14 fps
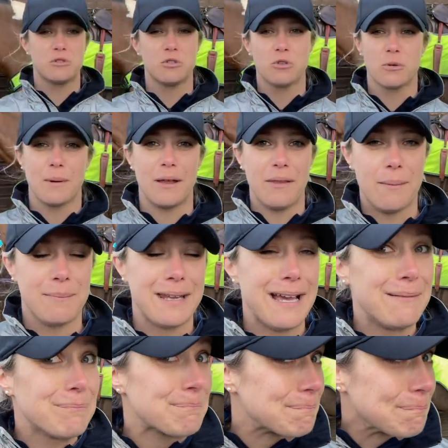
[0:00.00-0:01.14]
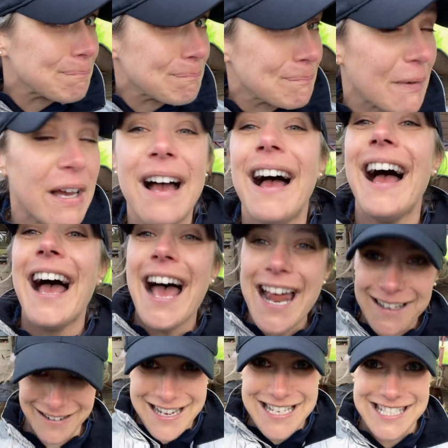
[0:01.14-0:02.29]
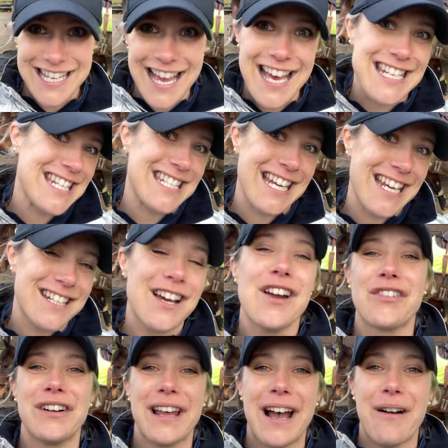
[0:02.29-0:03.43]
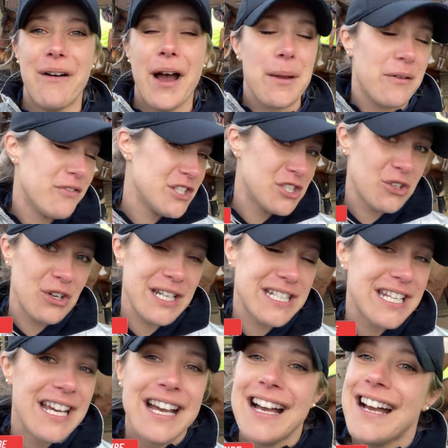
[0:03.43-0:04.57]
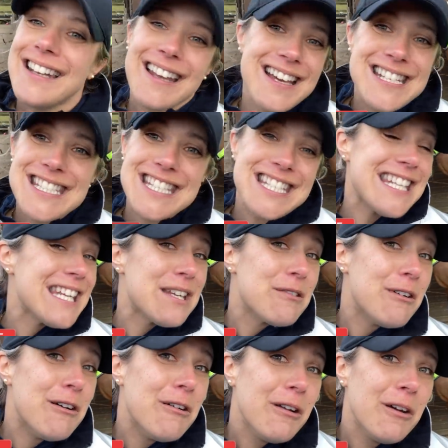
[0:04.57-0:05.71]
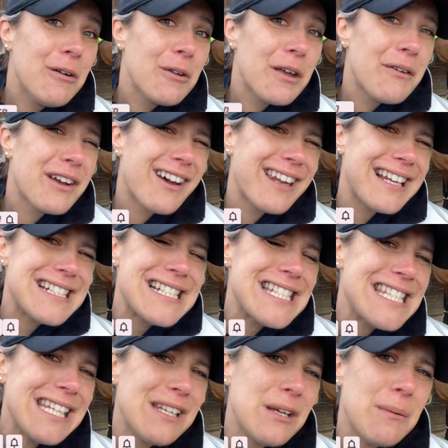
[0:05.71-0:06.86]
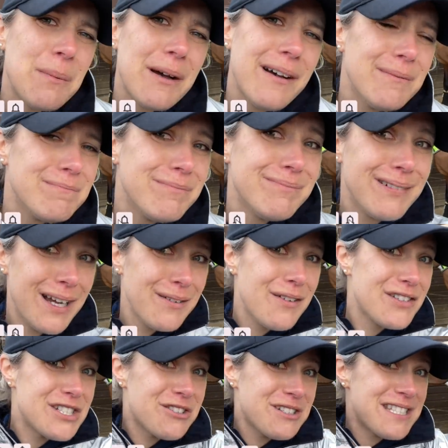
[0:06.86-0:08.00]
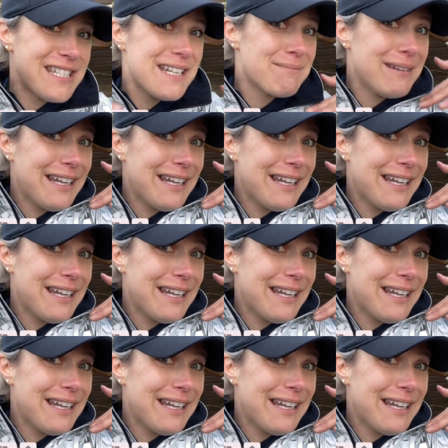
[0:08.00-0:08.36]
talk about them yet. Anyways, as I said, over and out. Hope you've enjoyed. Nice to see you all, although I can't actually see you, but hope you've enjoyed seeing